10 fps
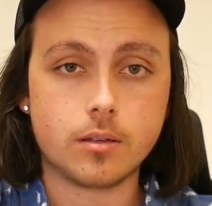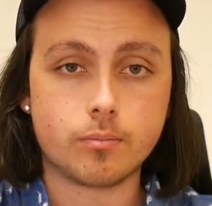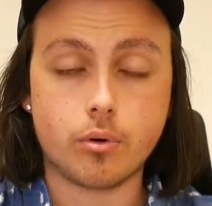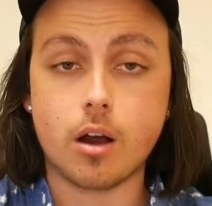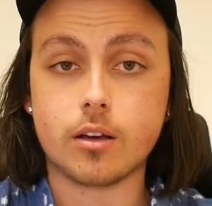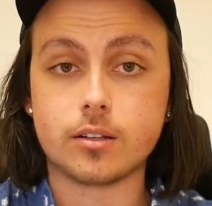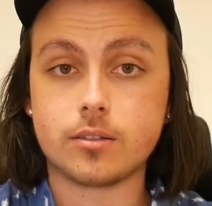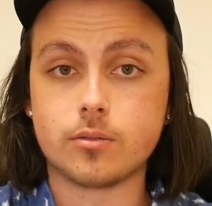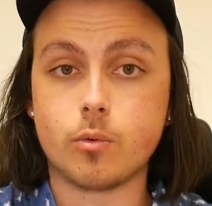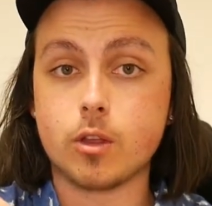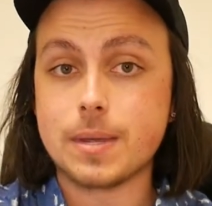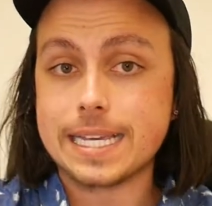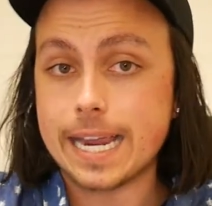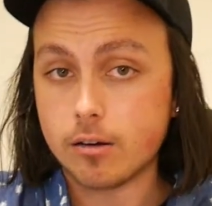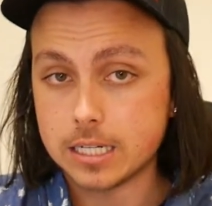product, whether it be
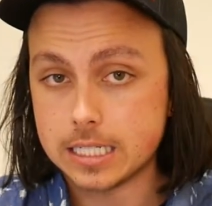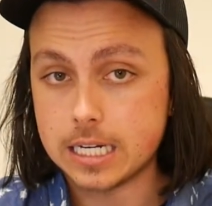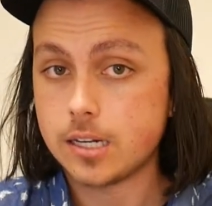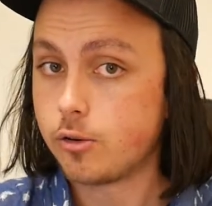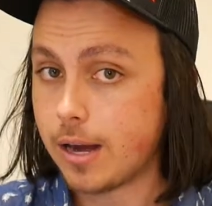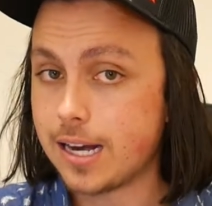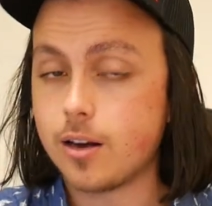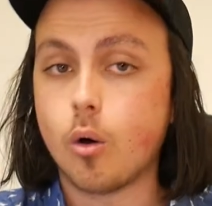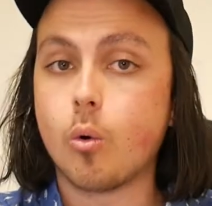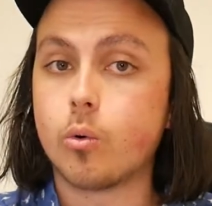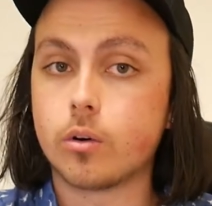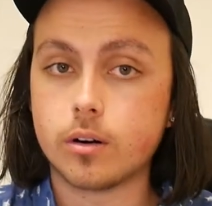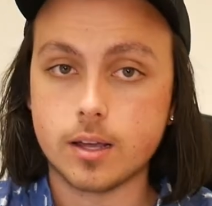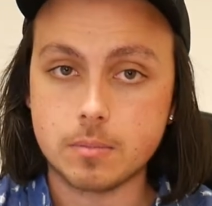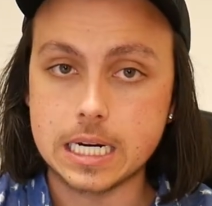guaranteed, graded,
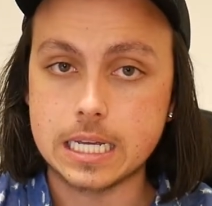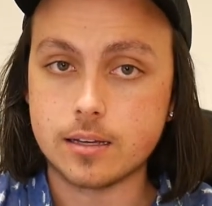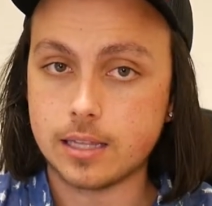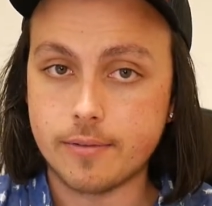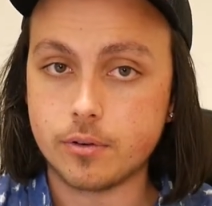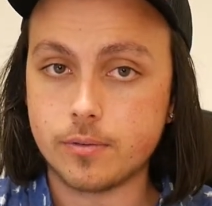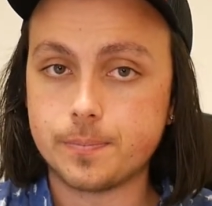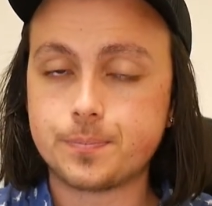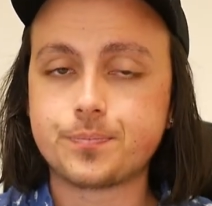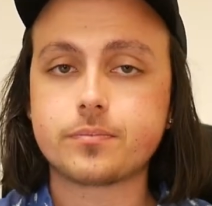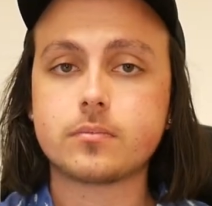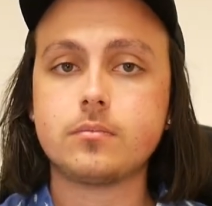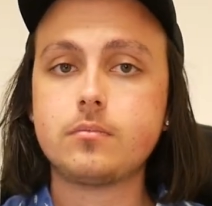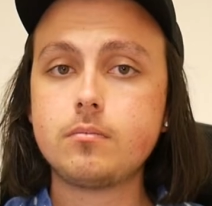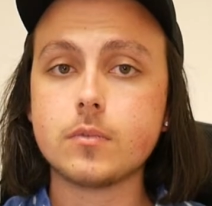or immediate level.
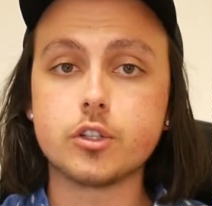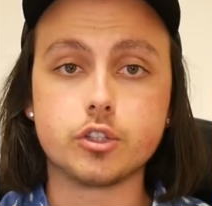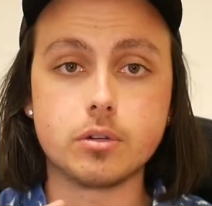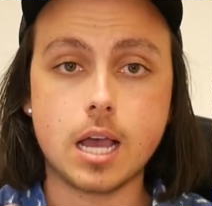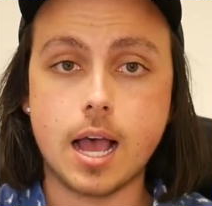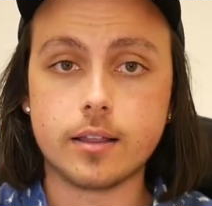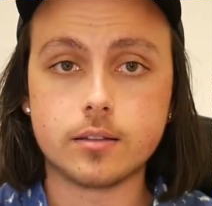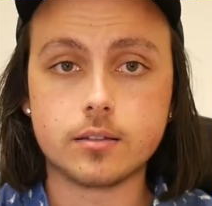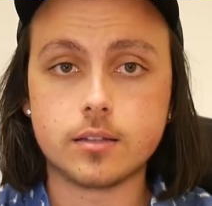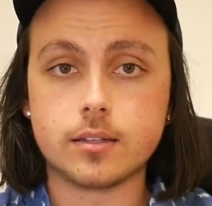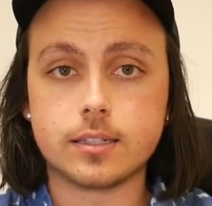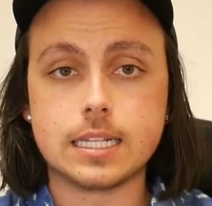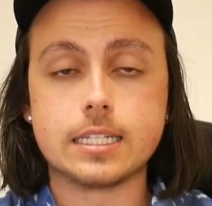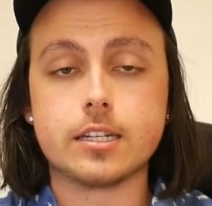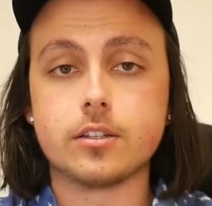Do not
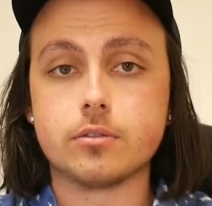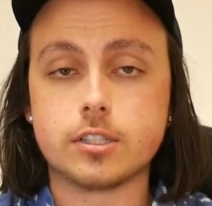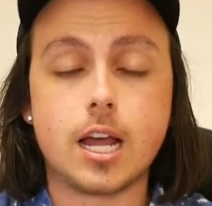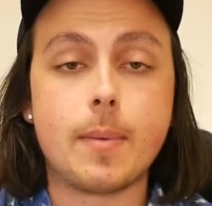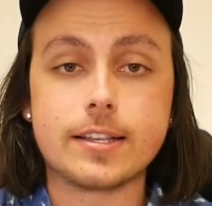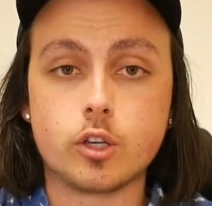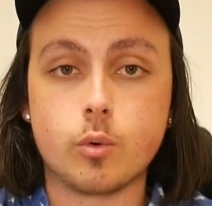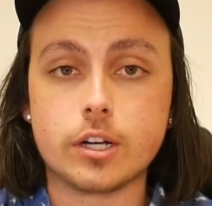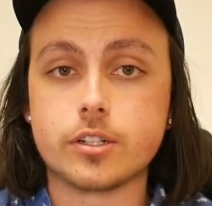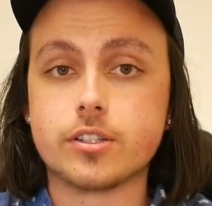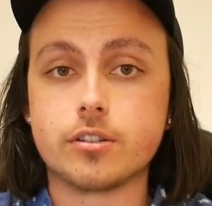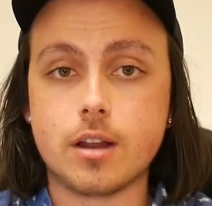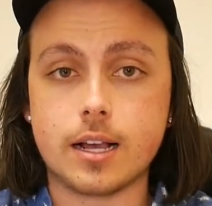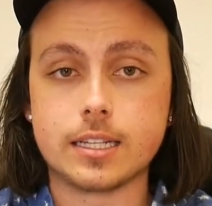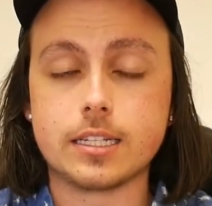continue. Stop asking questions. Do
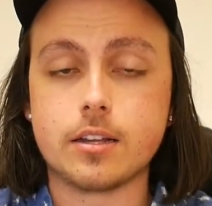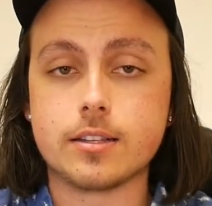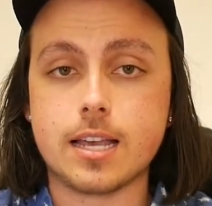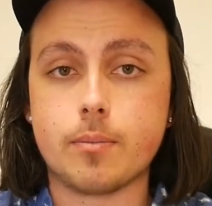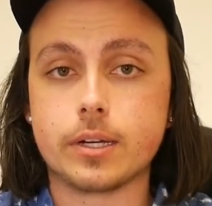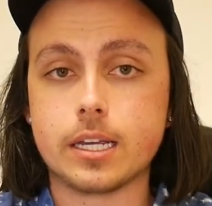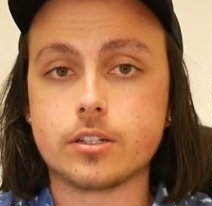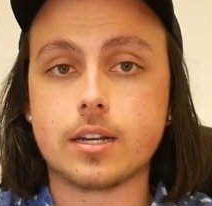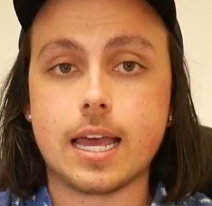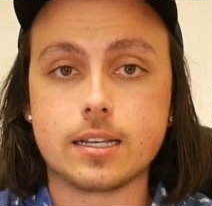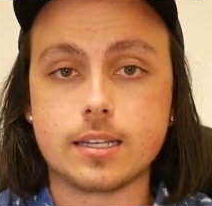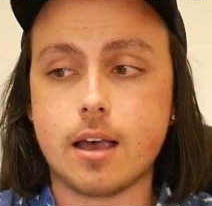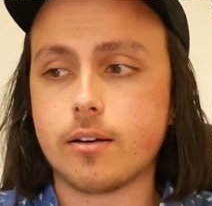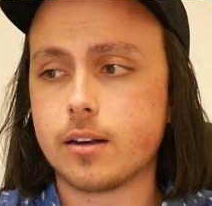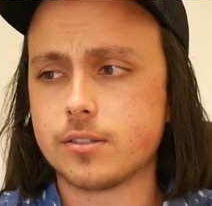not continue this application. X
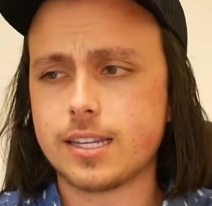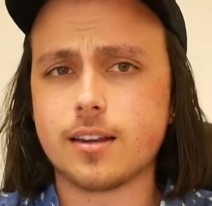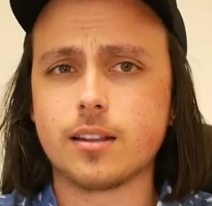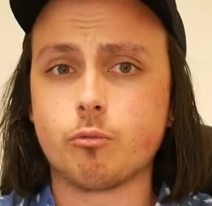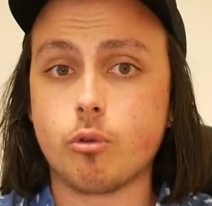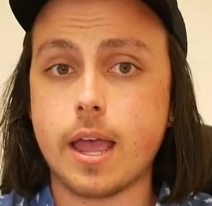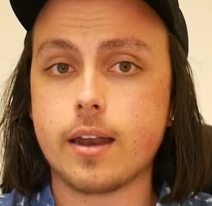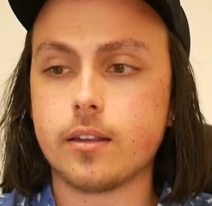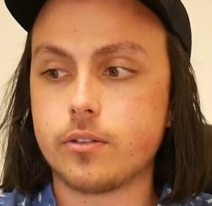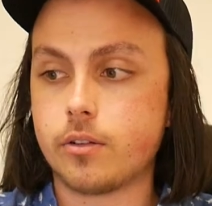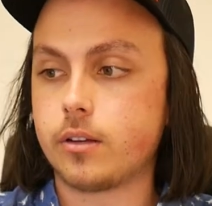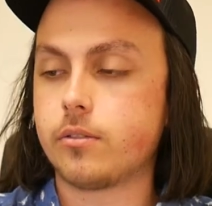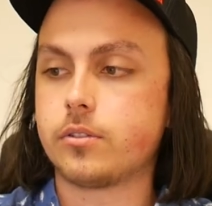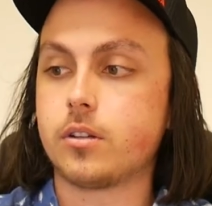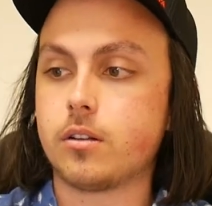out. And it'll say it in red. And you're like,
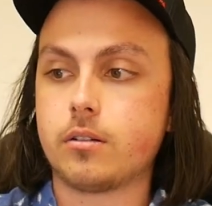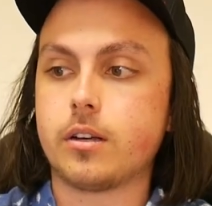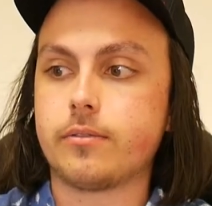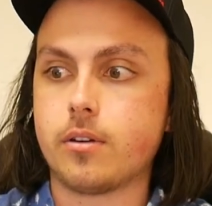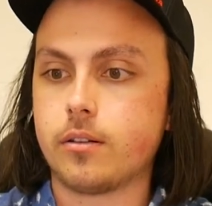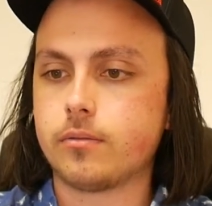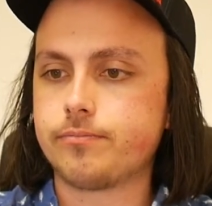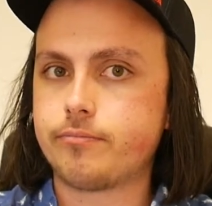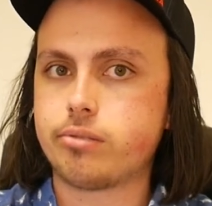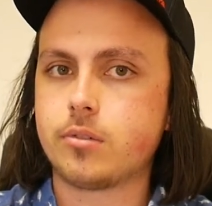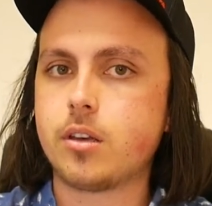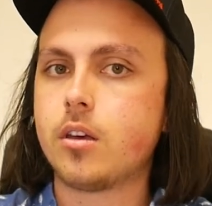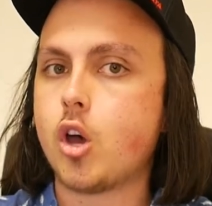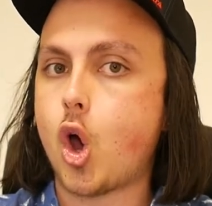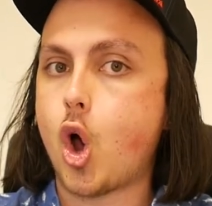oh shit, okay, fine.
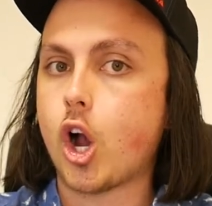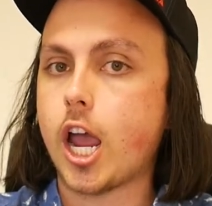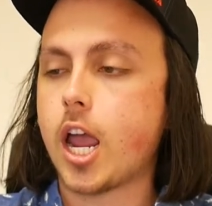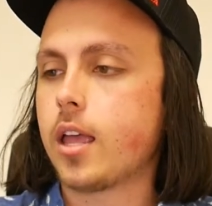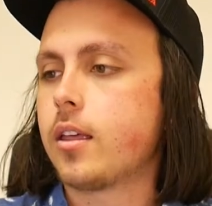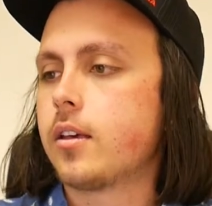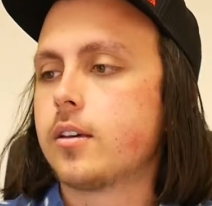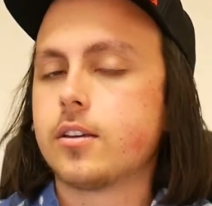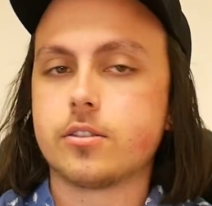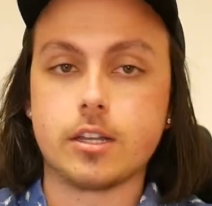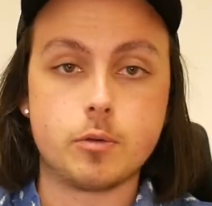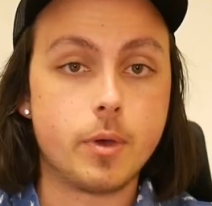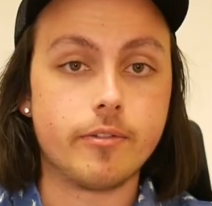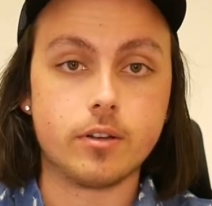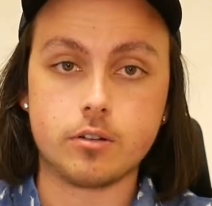Okay. So then you
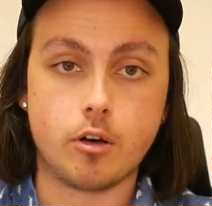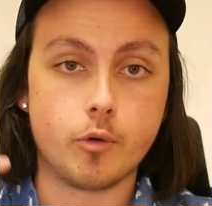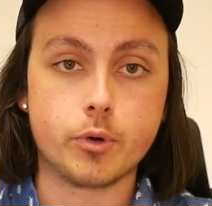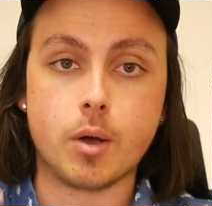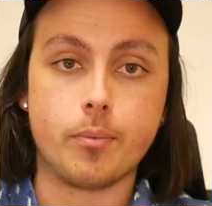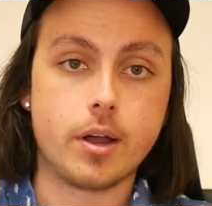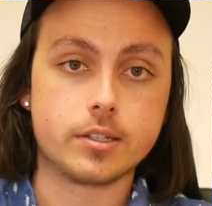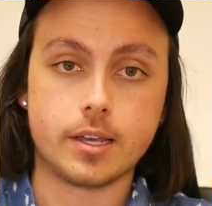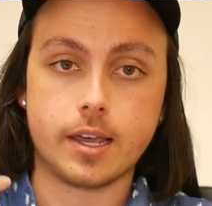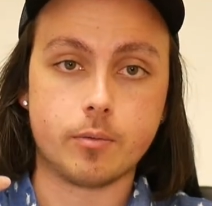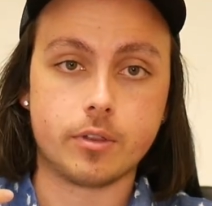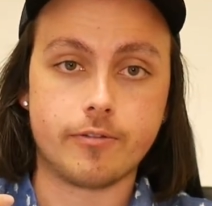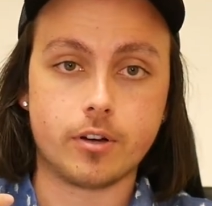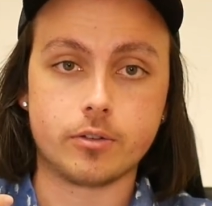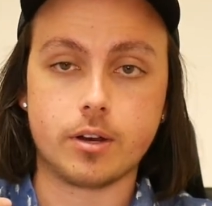pivot. You call up your upline and say, hey, what the fuck do